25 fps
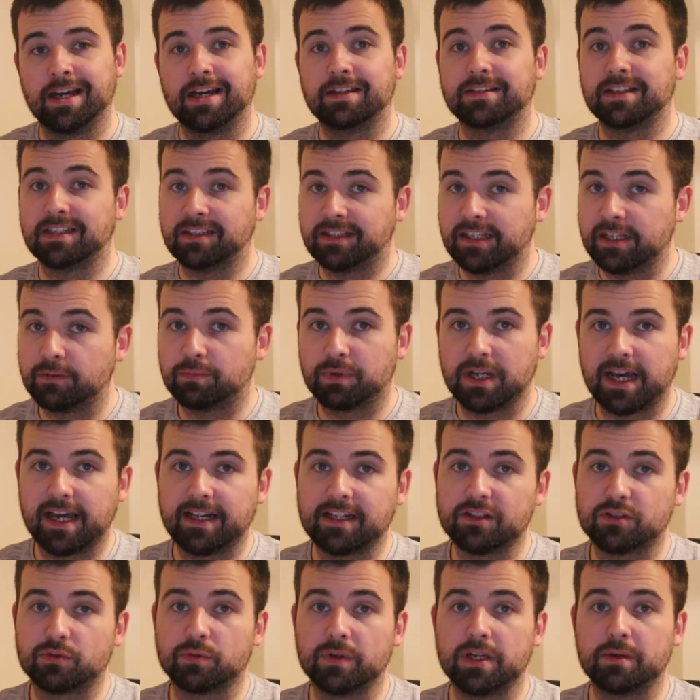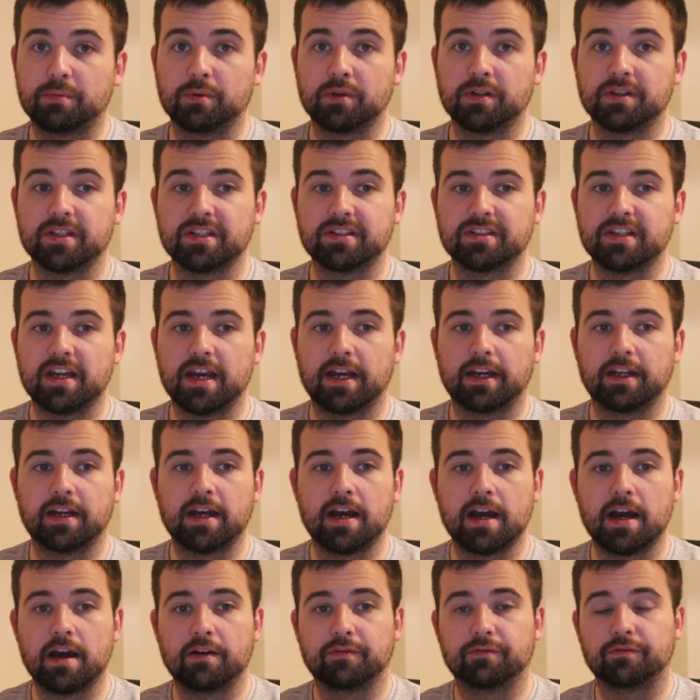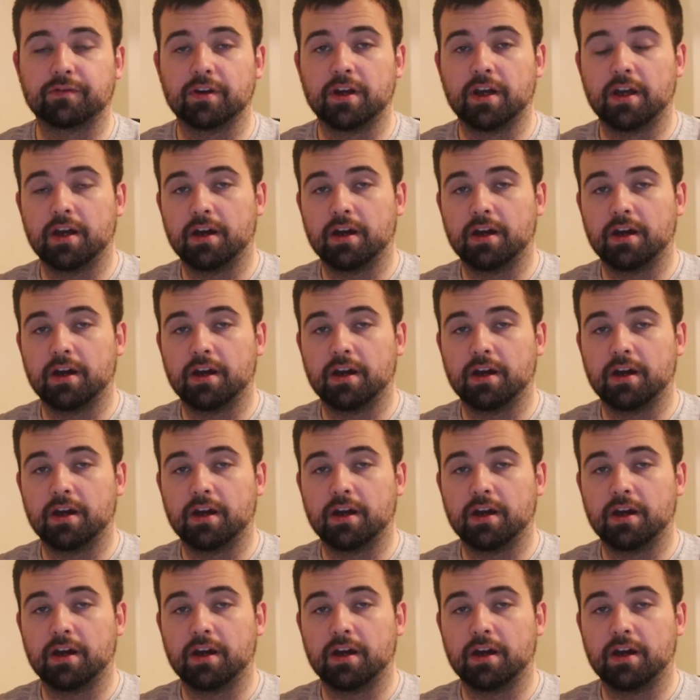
They did play the sweeper in the second half.